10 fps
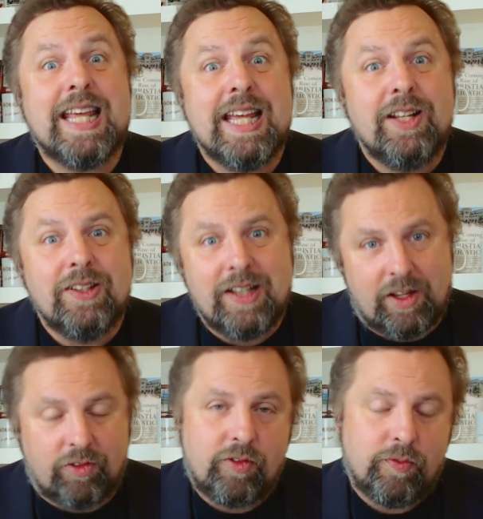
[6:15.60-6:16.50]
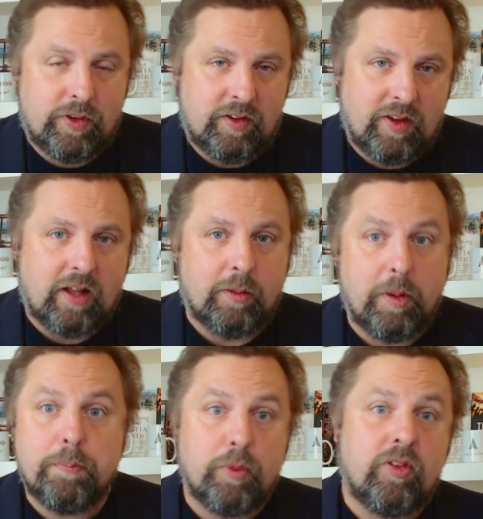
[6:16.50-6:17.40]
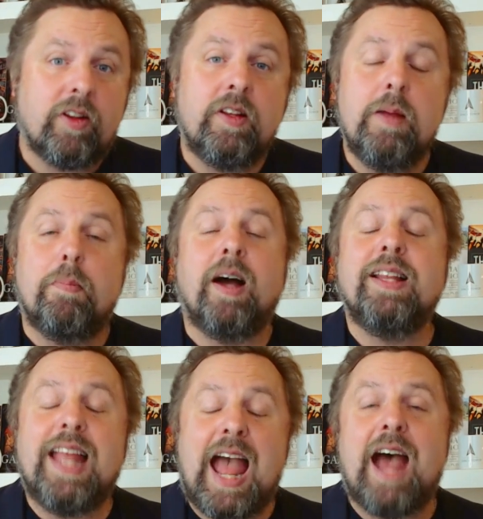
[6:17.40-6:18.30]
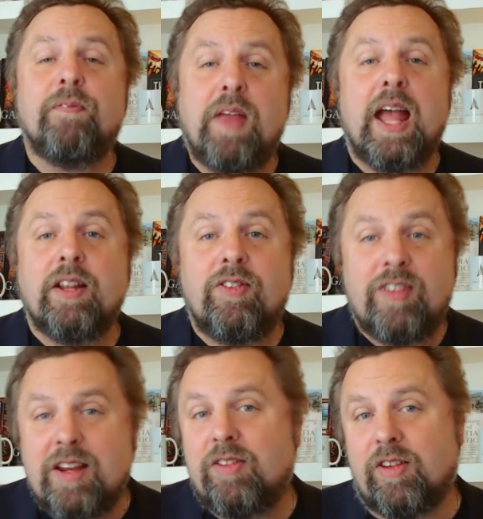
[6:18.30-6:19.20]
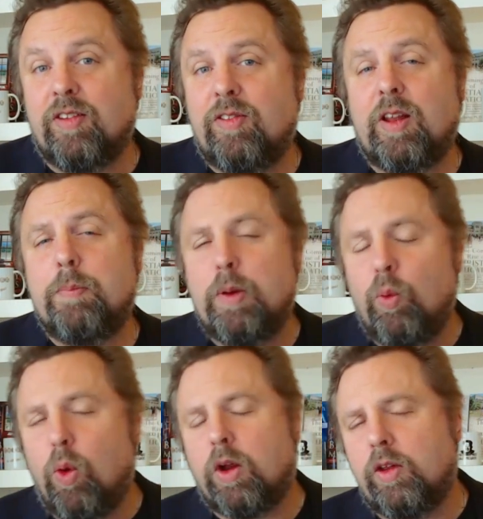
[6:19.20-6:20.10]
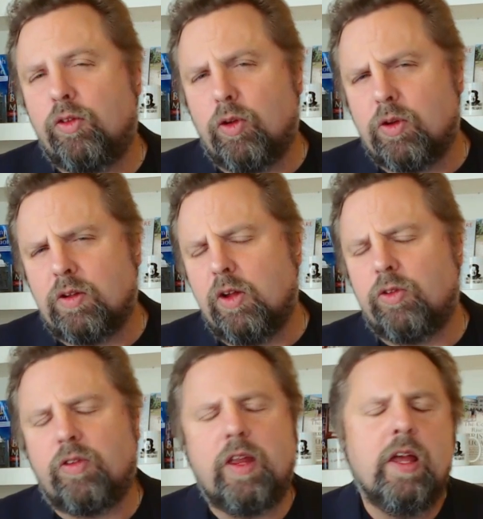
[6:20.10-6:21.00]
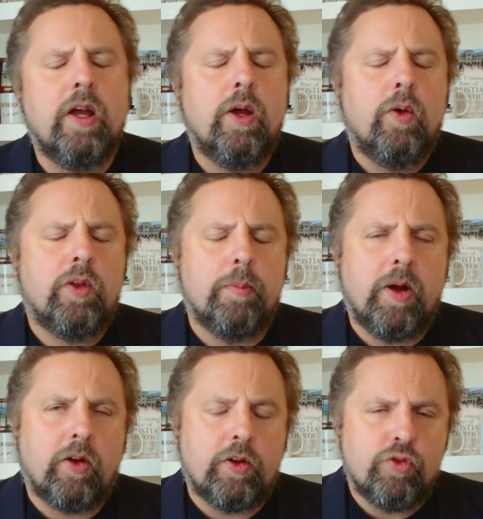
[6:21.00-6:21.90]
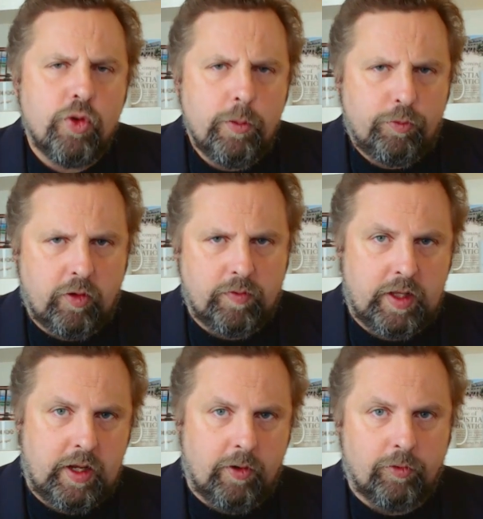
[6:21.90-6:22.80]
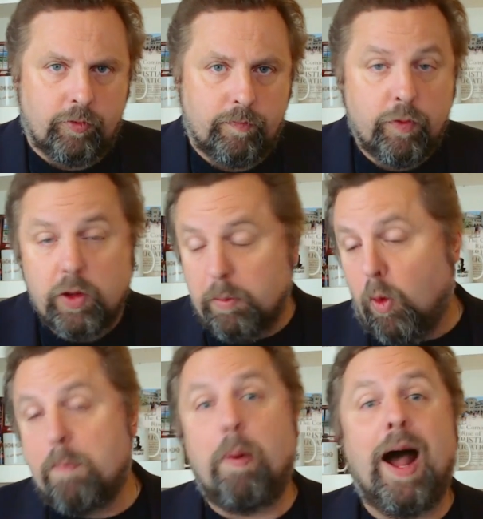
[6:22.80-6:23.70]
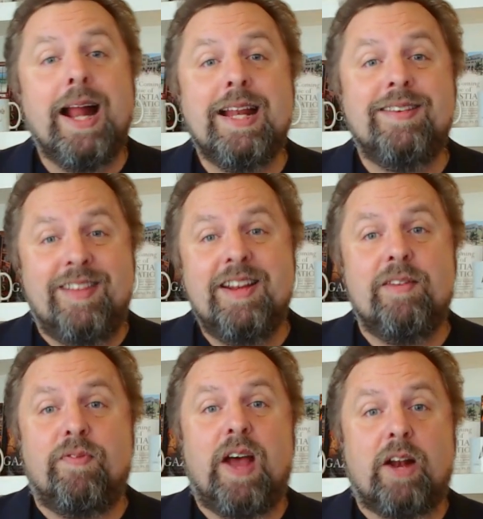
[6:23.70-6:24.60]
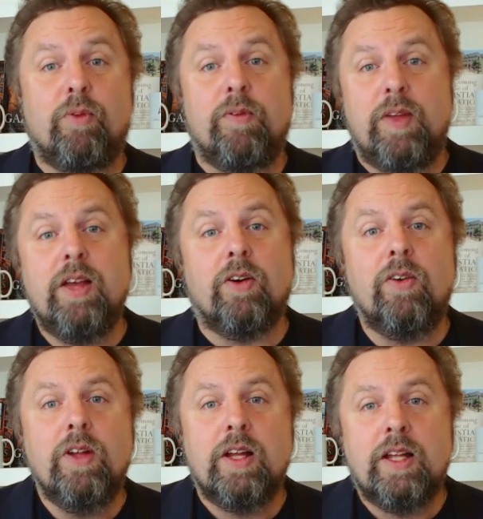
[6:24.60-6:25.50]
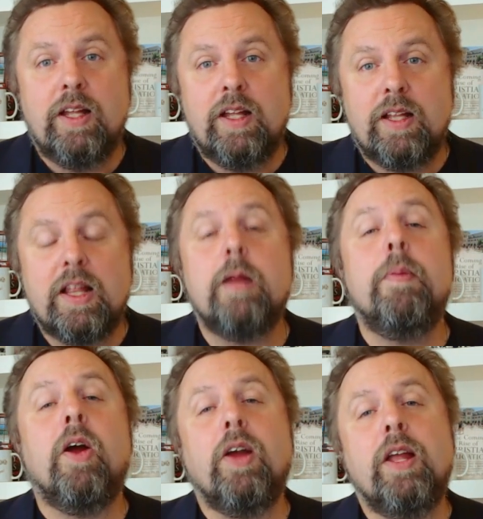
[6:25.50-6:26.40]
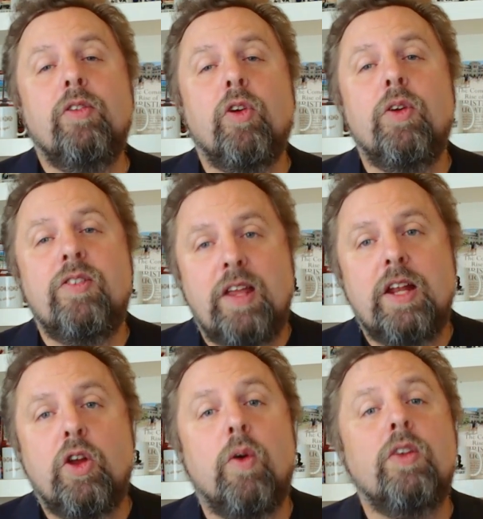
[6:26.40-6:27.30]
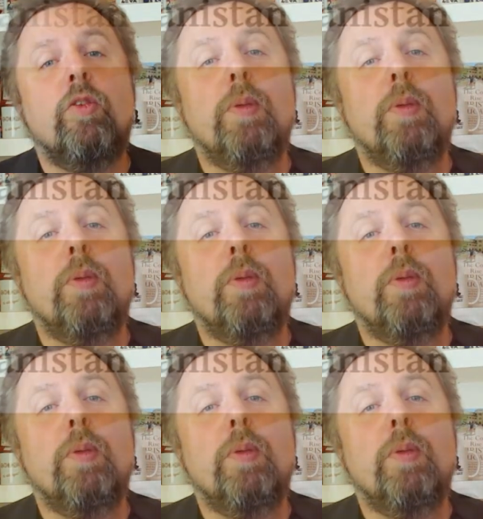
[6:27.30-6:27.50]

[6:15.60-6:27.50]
kill list for the Taliban, particularly among the Afghan citizens that have been working so closely with American troops over the years. Furthermore, Biden did, in fact, reveal that Americans are indeed going